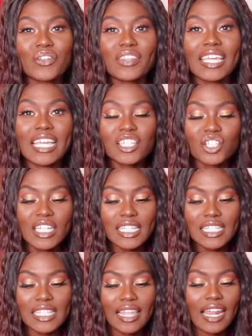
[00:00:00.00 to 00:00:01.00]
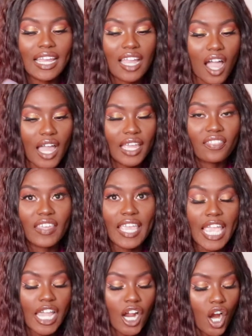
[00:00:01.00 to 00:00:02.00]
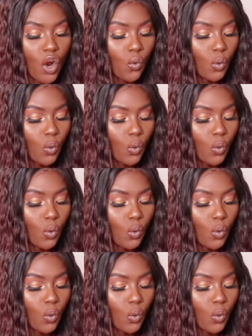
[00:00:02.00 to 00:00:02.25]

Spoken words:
the inches that I got in the hair